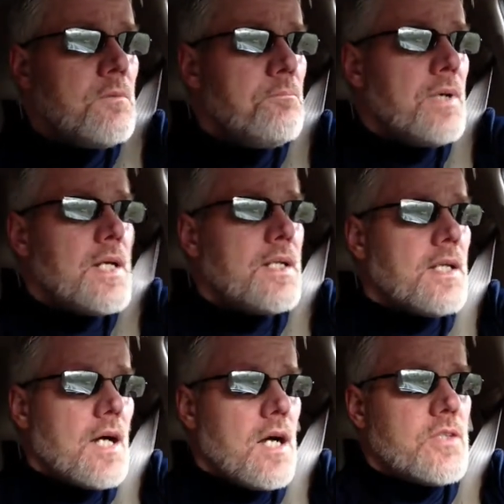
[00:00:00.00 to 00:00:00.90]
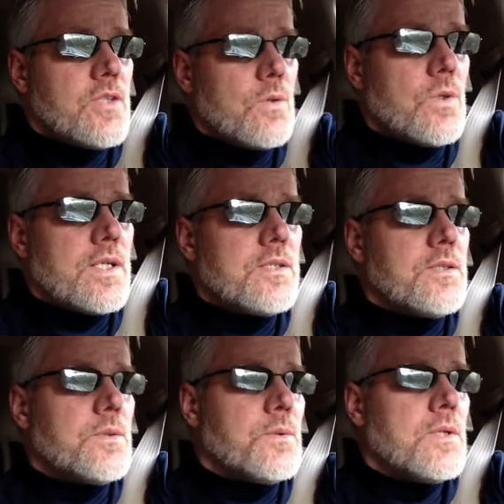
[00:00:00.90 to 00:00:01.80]
But I also want
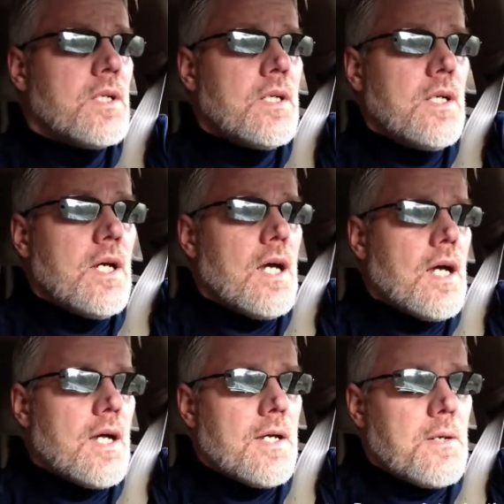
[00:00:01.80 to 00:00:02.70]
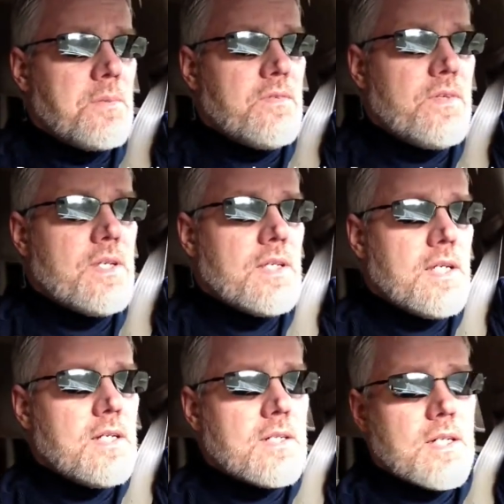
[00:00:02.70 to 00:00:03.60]
to help you via the
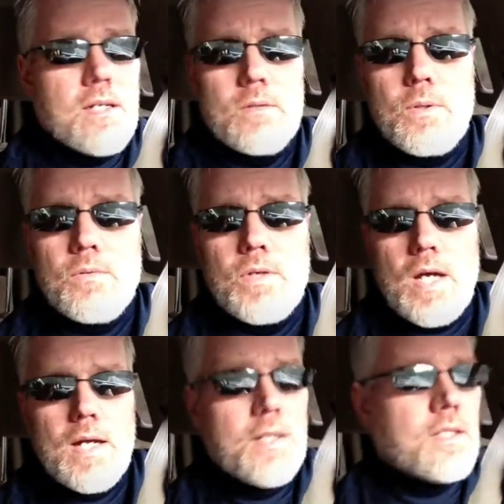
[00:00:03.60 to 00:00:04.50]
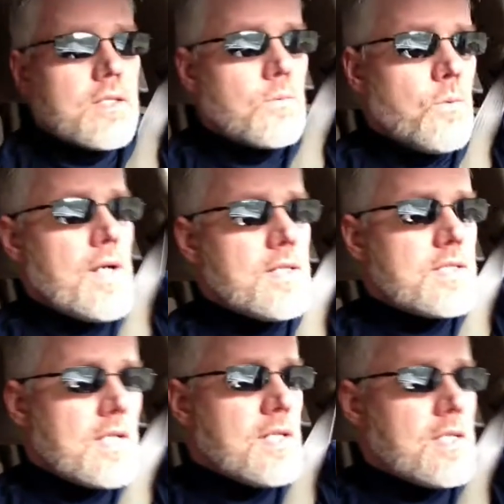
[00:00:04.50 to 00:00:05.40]
internet. We've got a way to
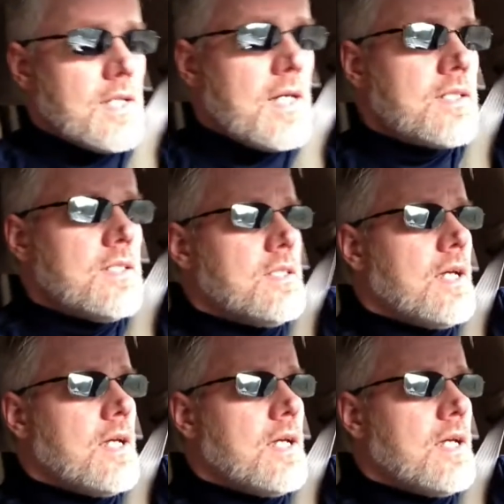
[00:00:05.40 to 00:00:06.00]
stay connected